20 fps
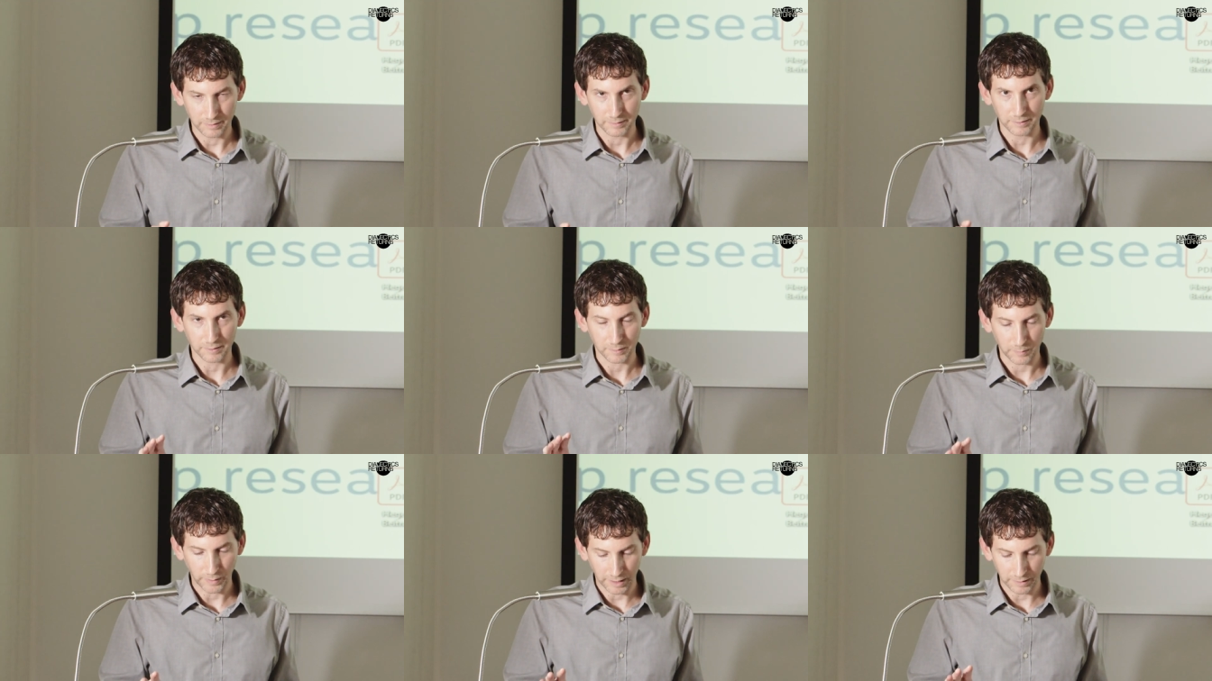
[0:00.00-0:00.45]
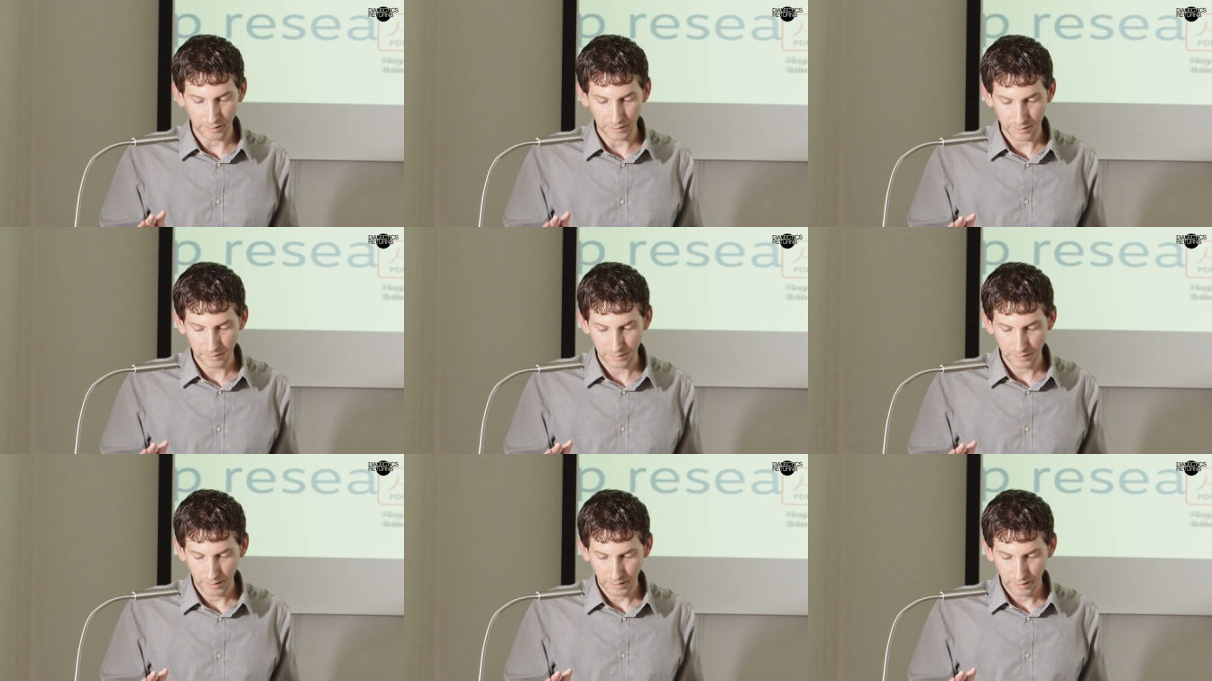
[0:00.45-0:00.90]
the
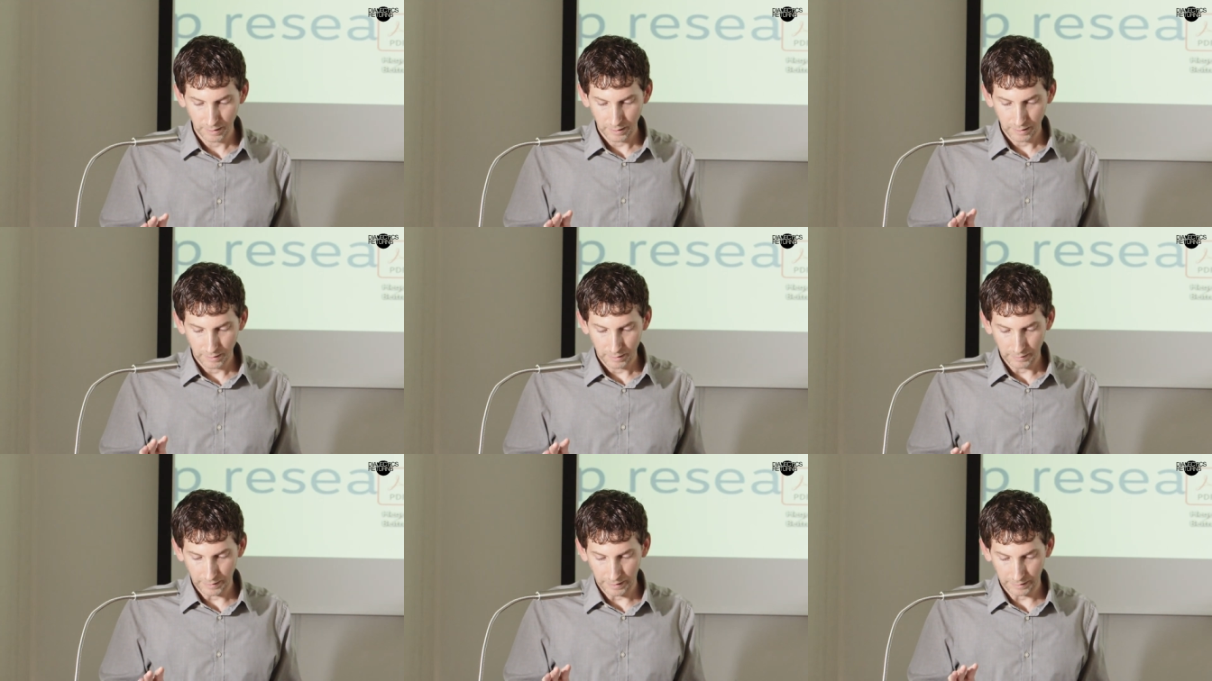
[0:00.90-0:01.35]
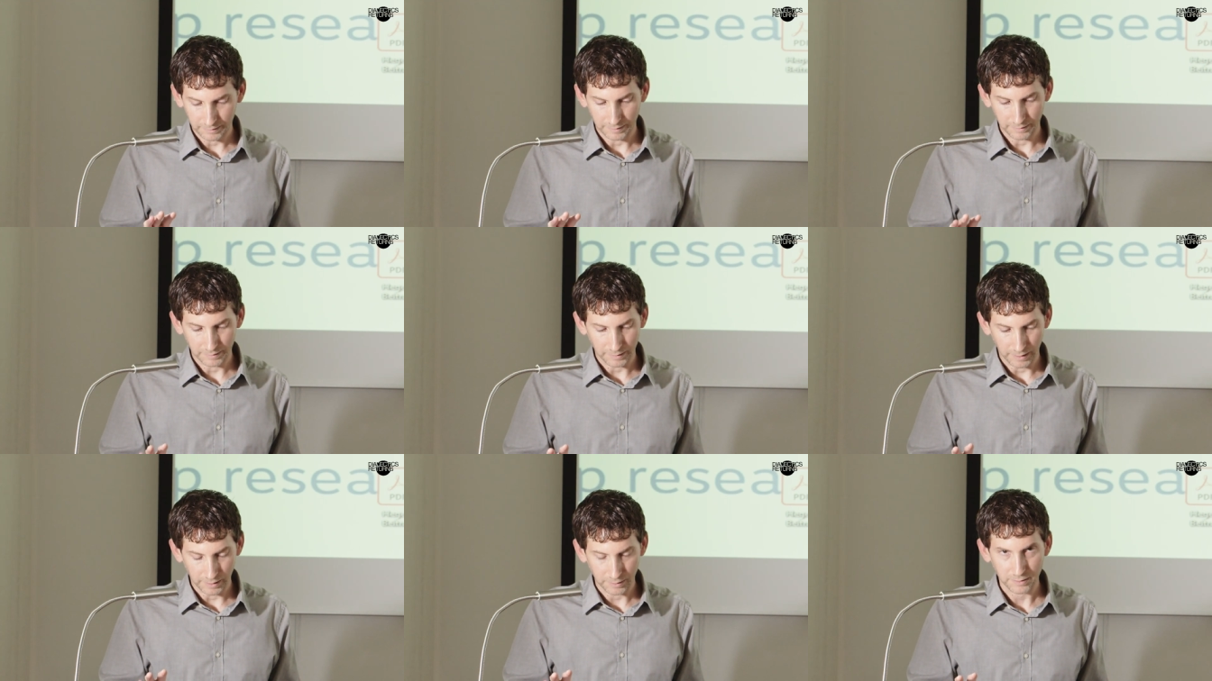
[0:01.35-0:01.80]
Spanish
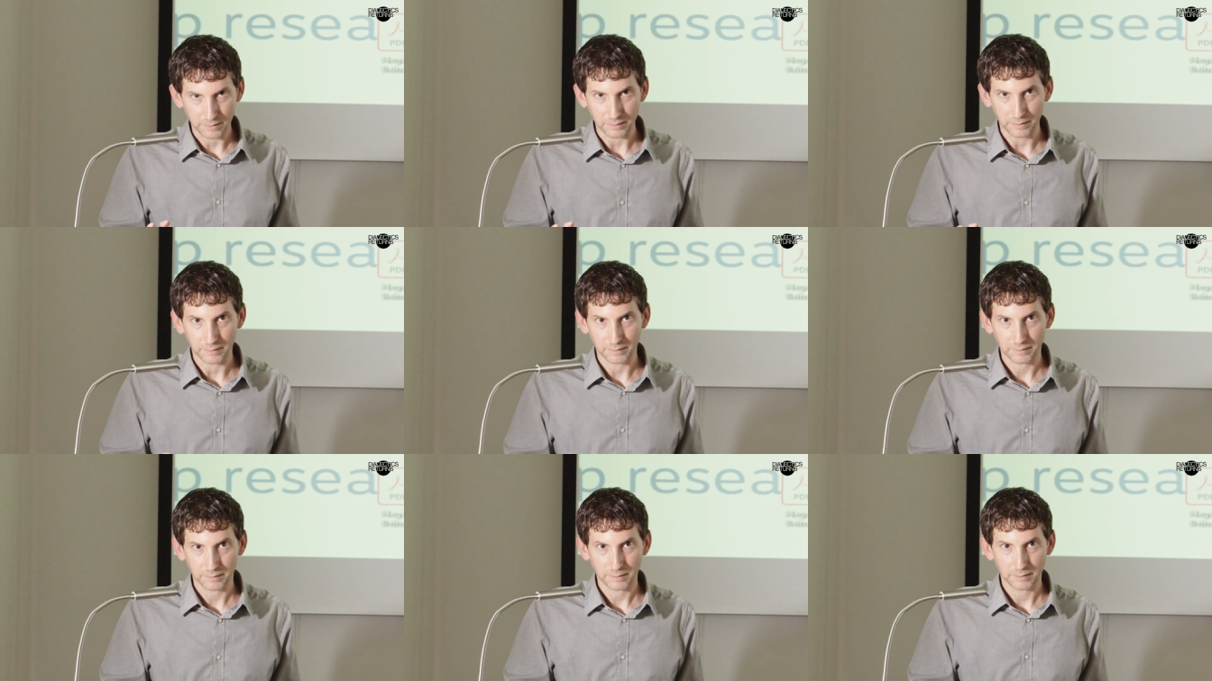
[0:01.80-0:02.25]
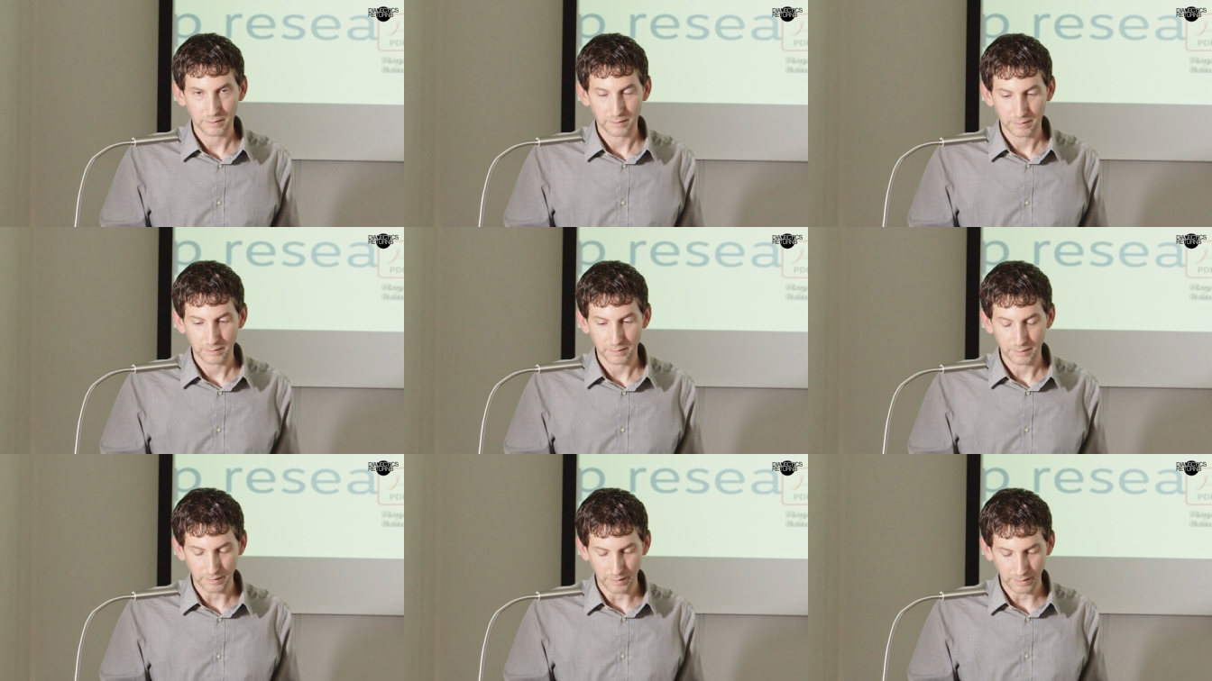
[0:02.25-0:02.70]
existentialist
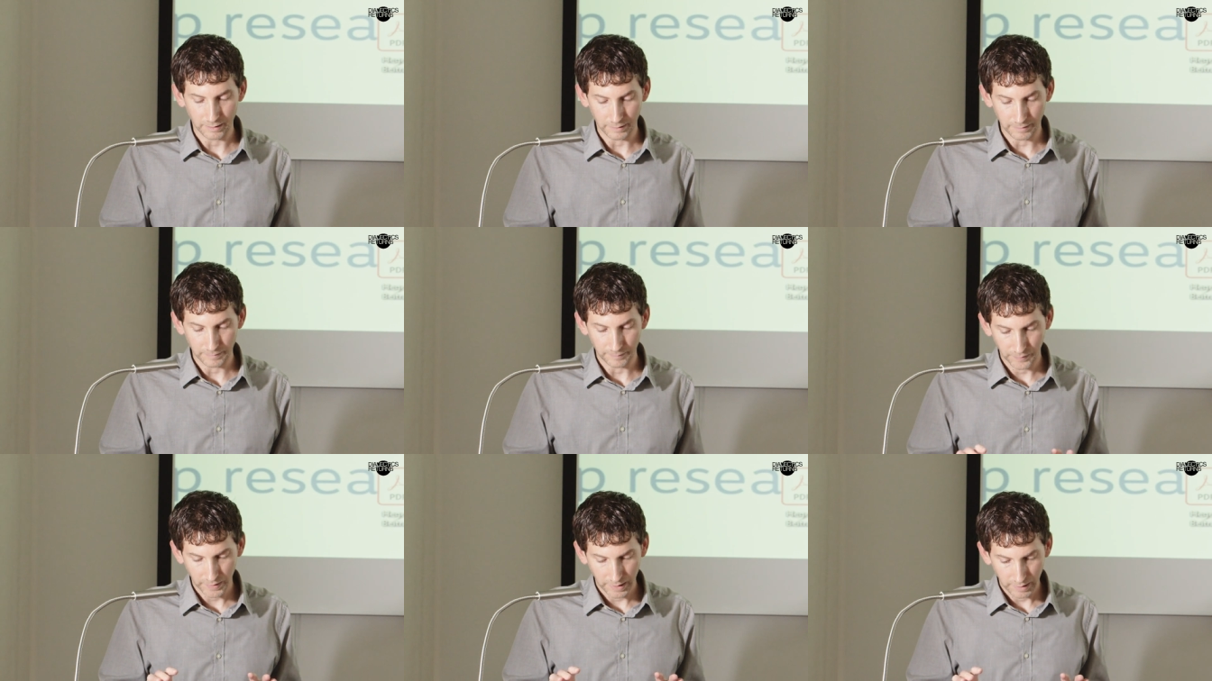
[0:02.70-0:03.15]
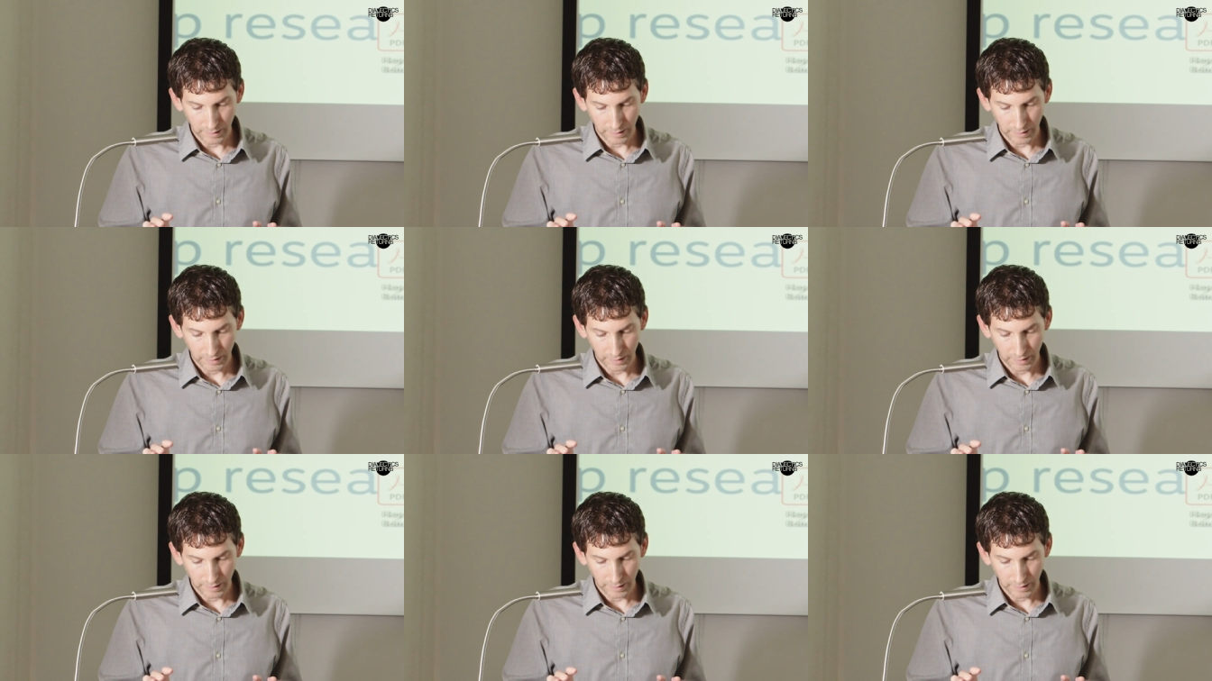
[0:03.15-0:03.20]
uh,